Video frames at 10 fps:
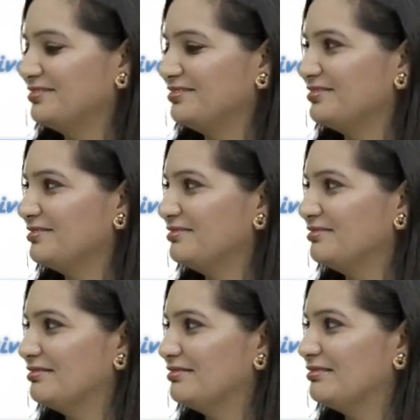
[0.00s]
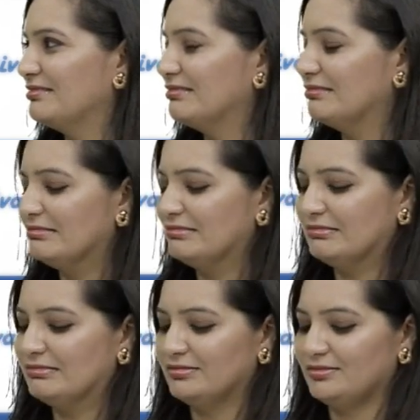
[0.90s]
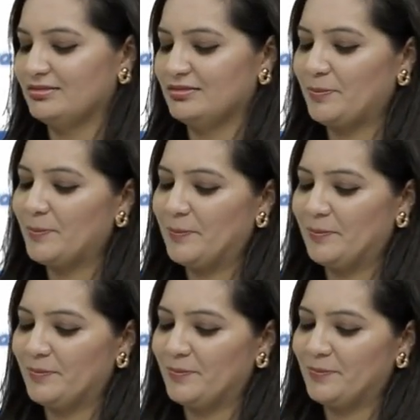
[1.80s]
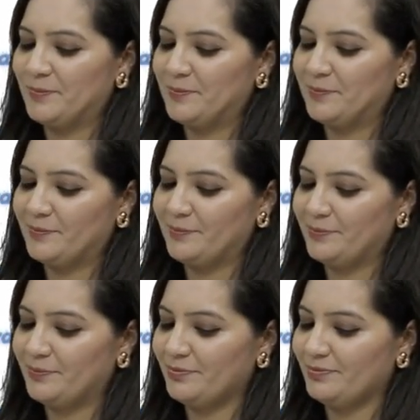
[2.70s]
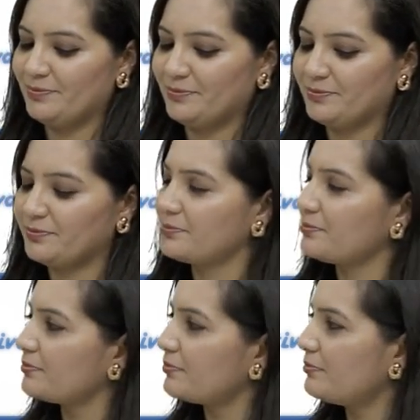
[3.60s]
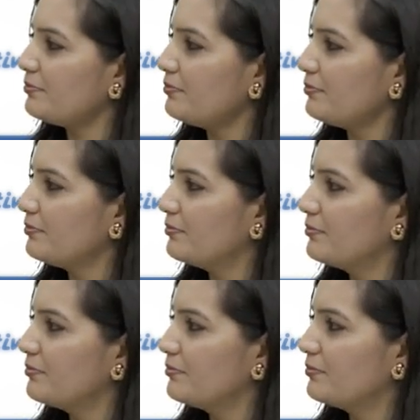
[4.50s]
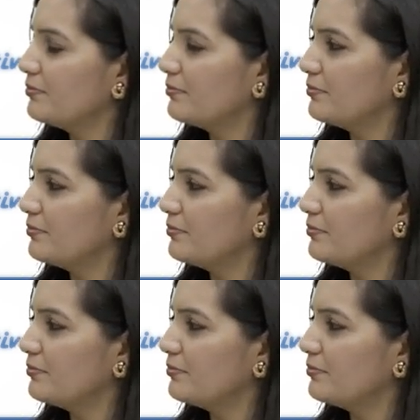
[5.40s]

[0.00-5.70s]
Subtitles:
The person shown says nothing.